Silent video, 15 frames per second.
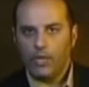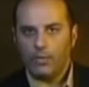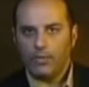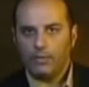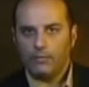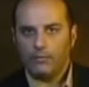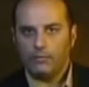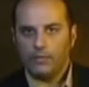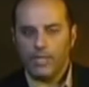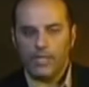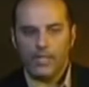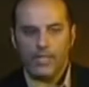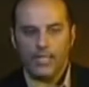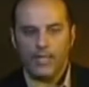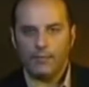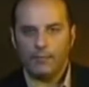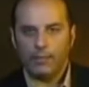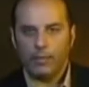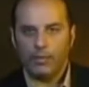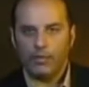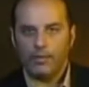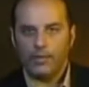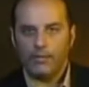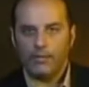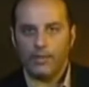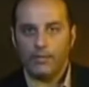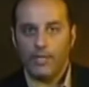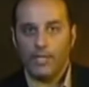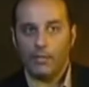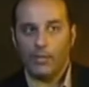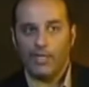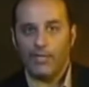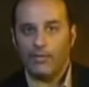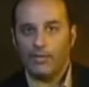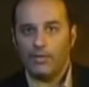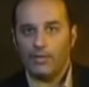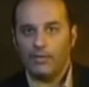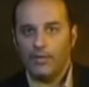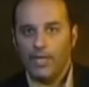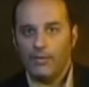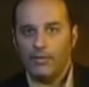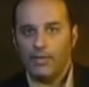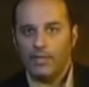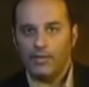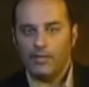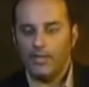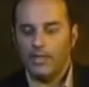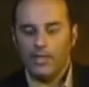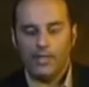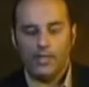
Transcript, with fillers: wobble, any kind of pole shift, if anyone even survives this,